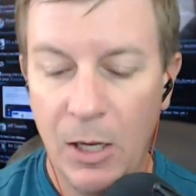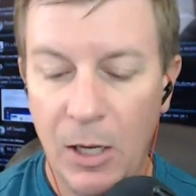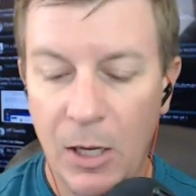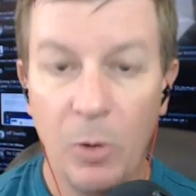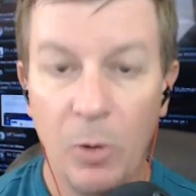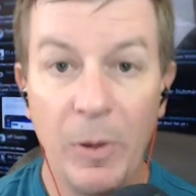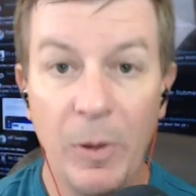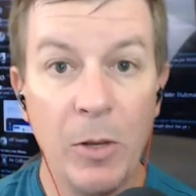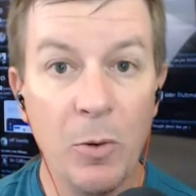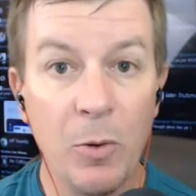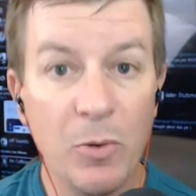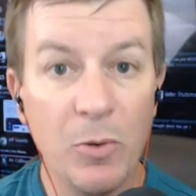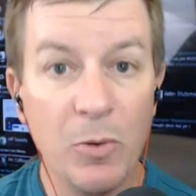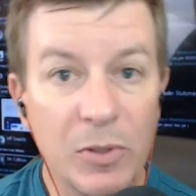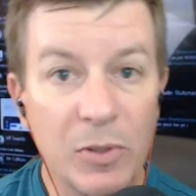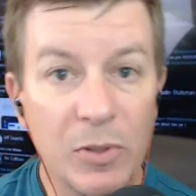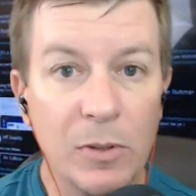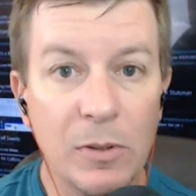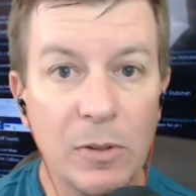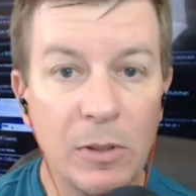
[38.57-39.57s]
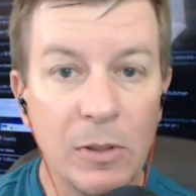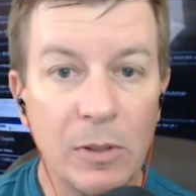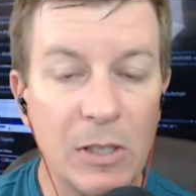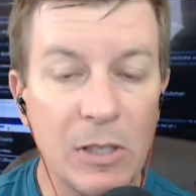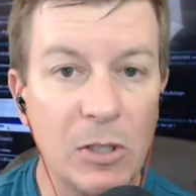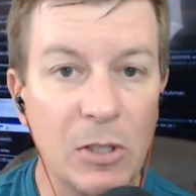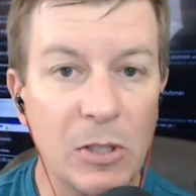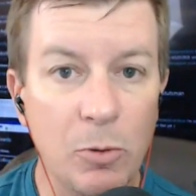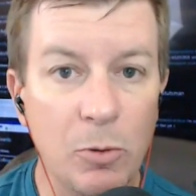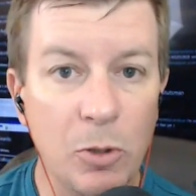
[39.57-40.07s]
we use
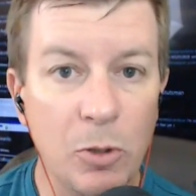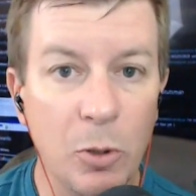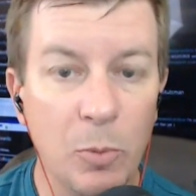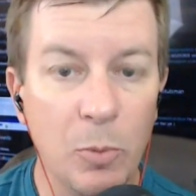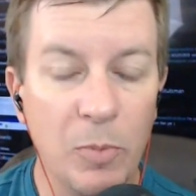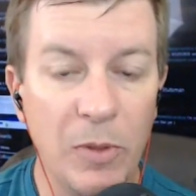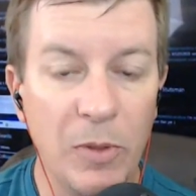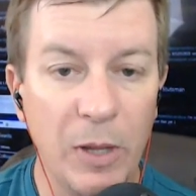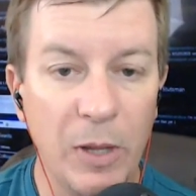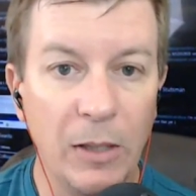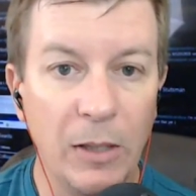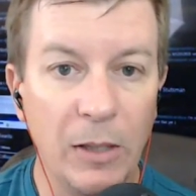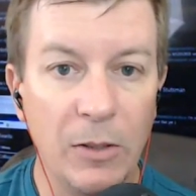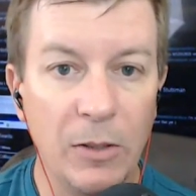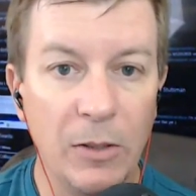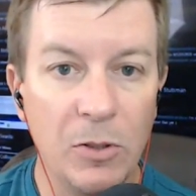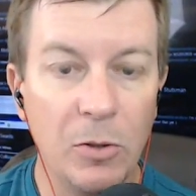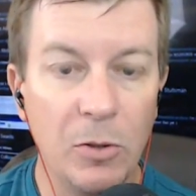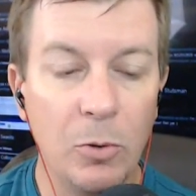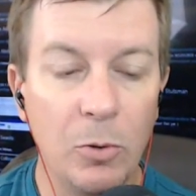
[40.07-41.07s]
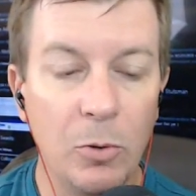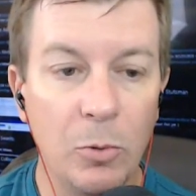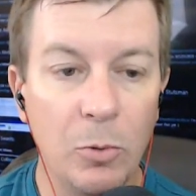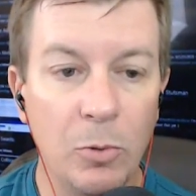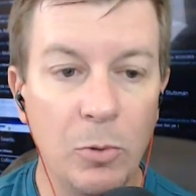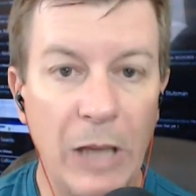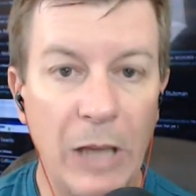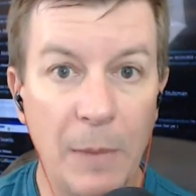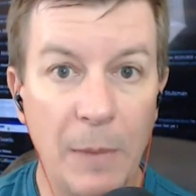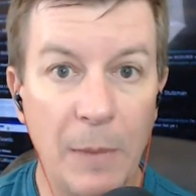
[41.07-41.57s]
this YouTube thing to
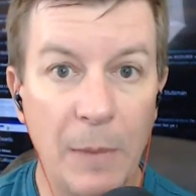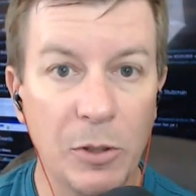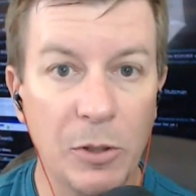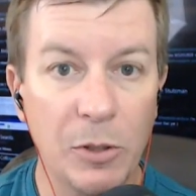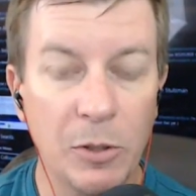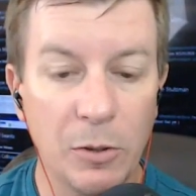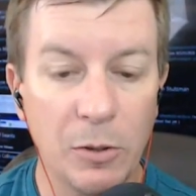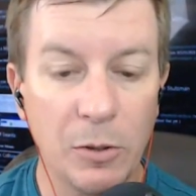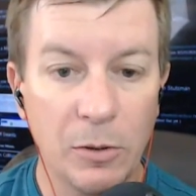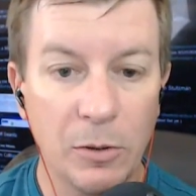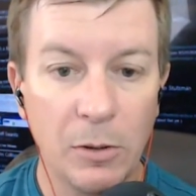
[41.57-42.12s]
capture